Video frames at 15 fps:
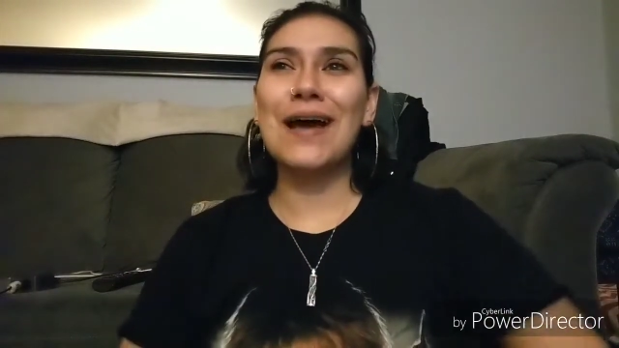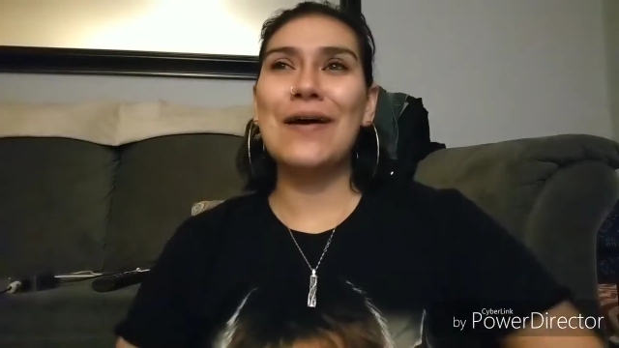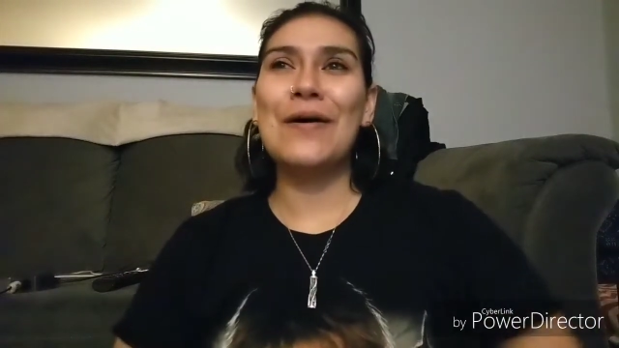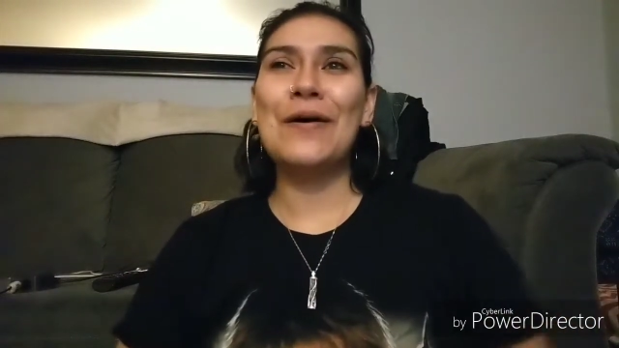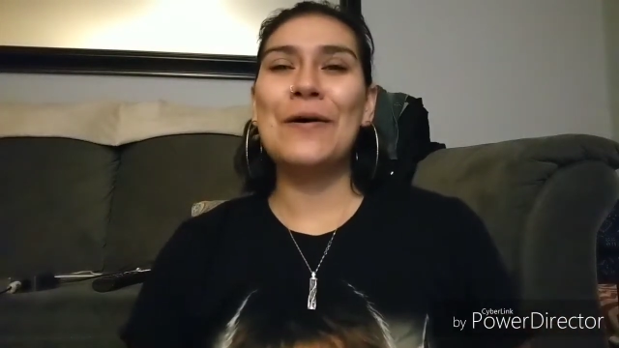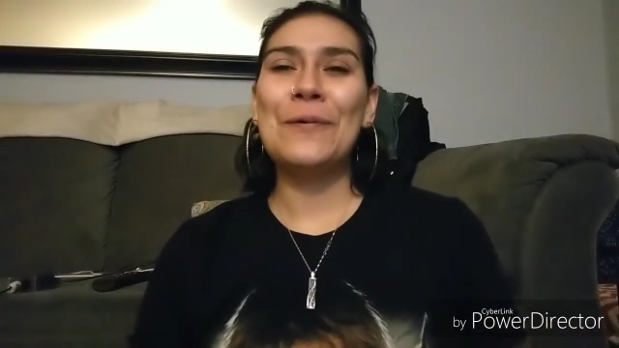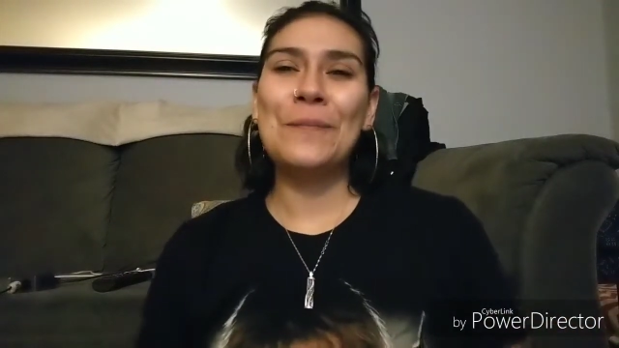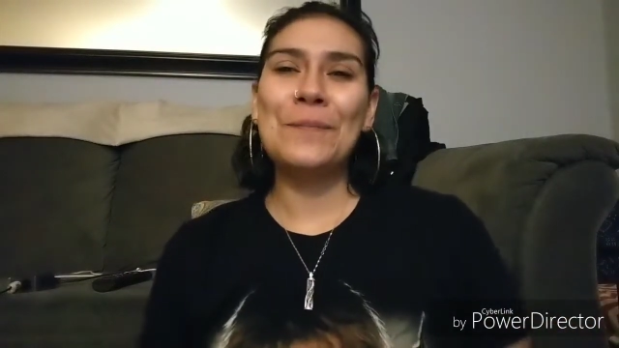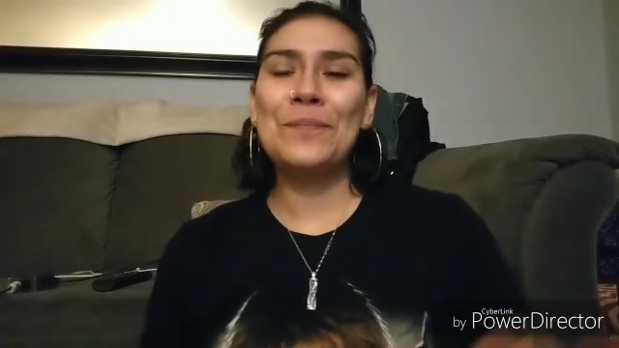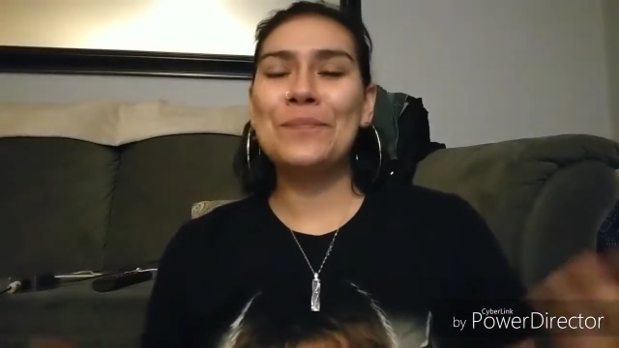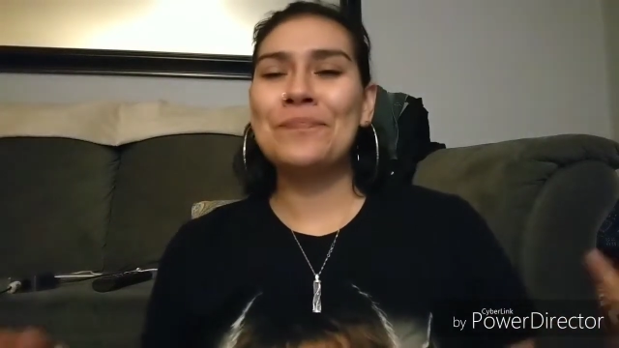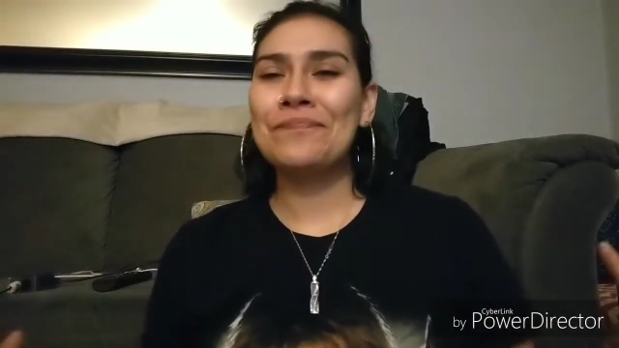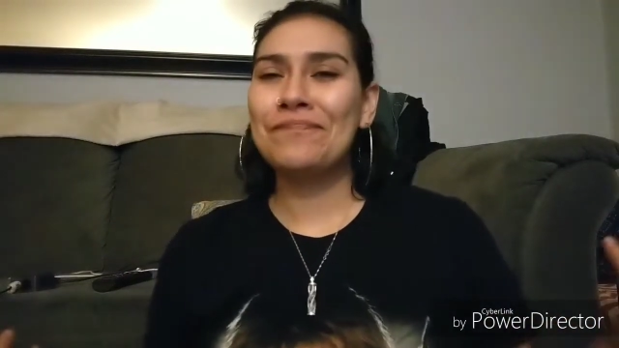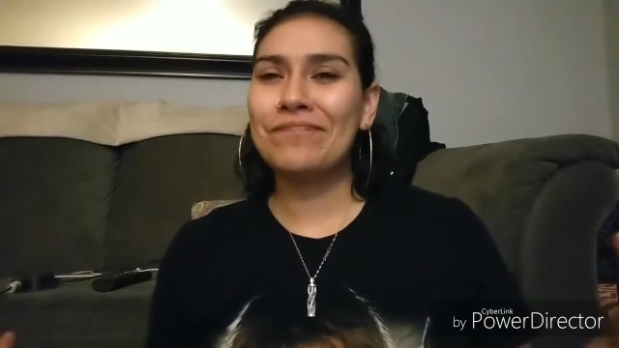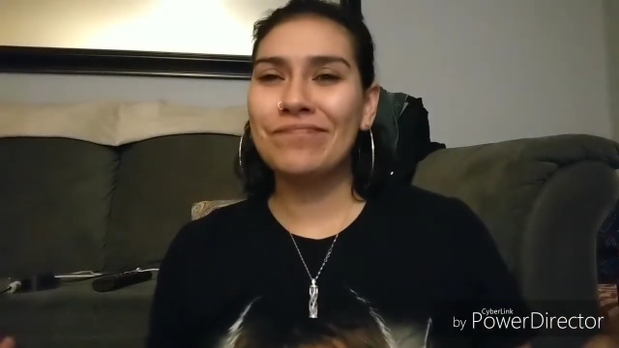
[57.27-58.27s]

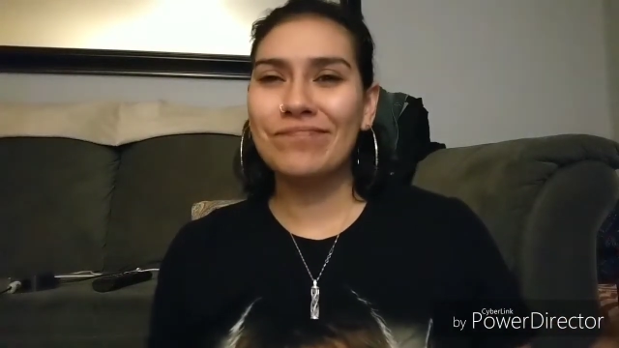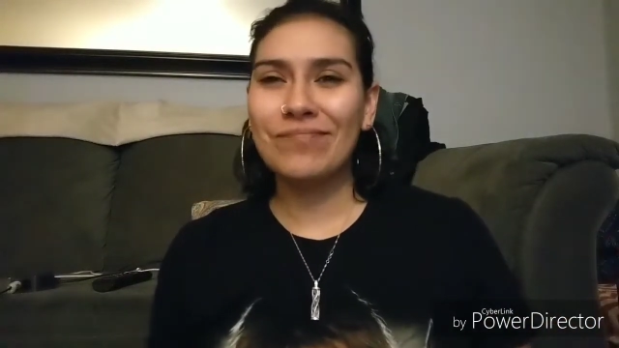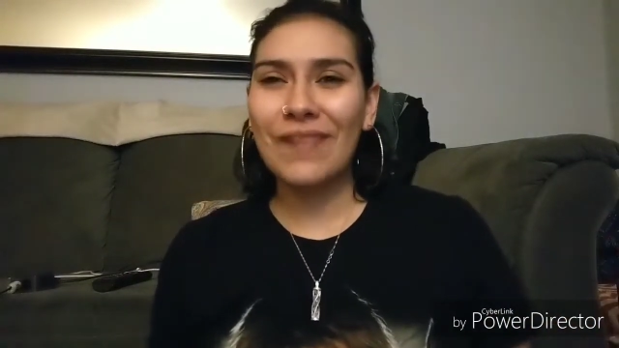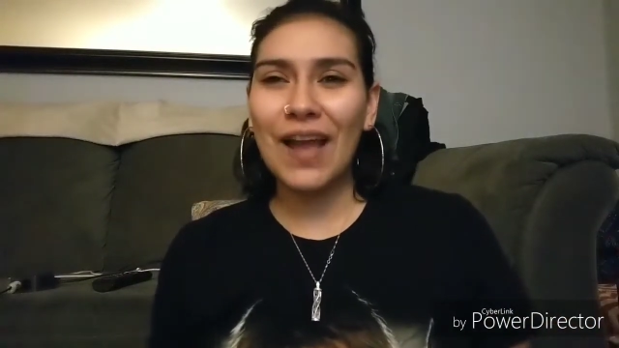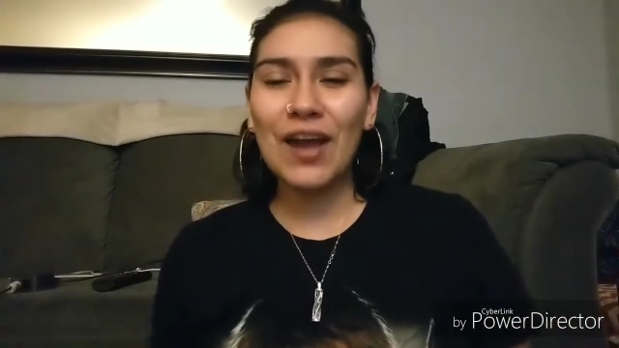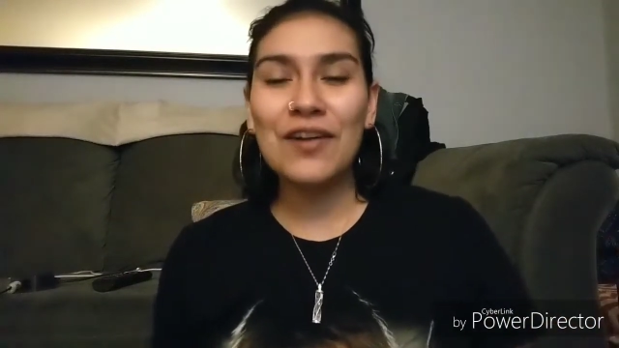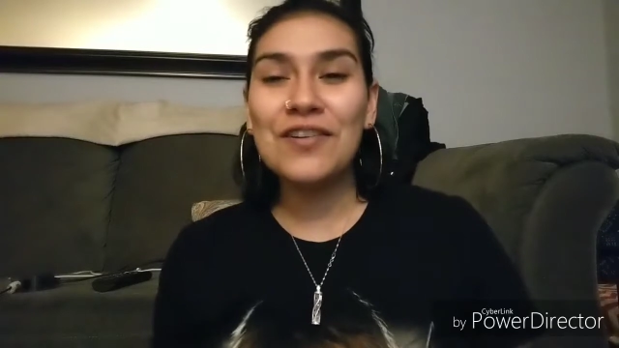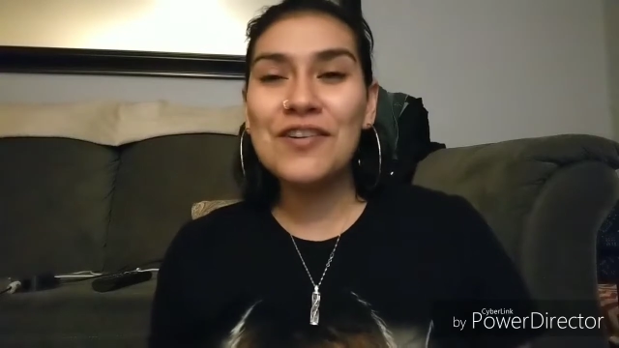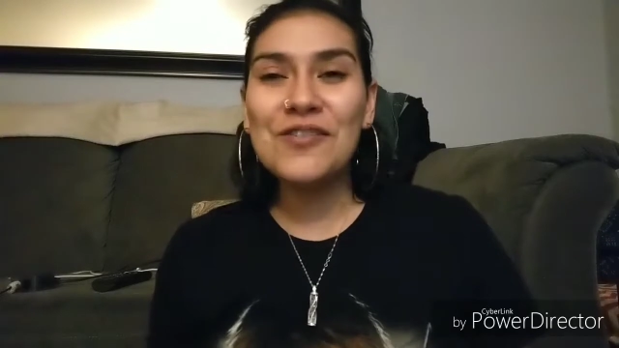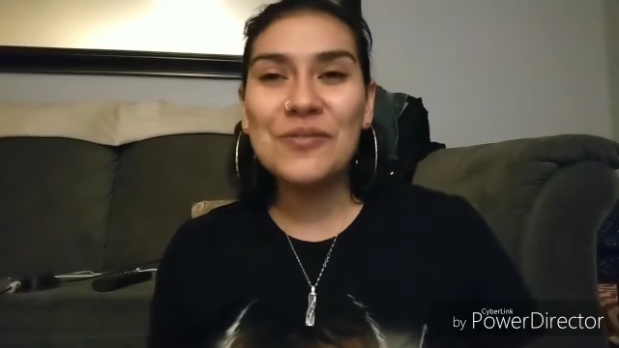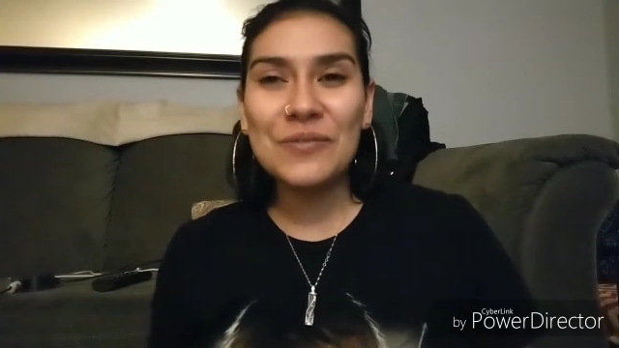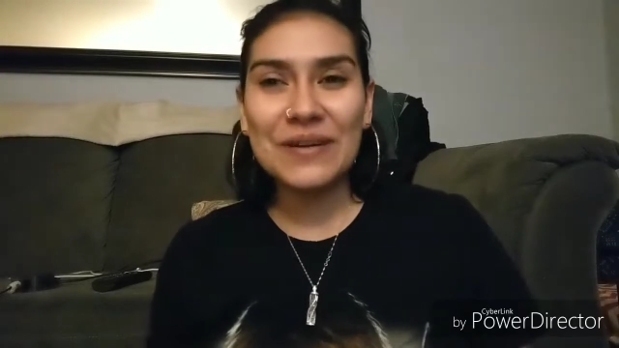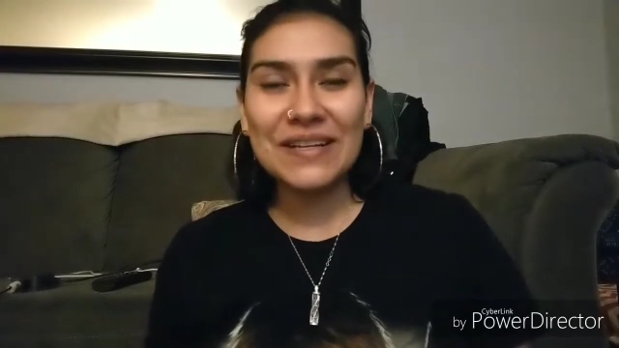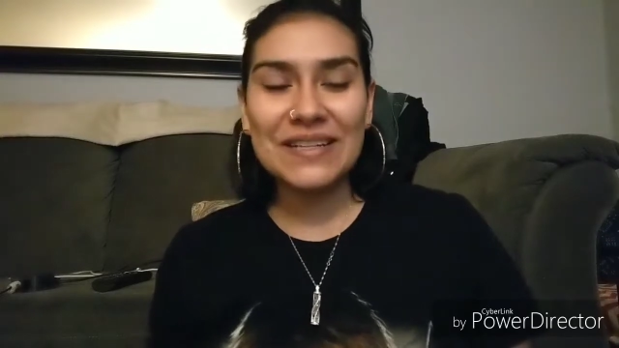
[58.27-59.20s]
um I don't know.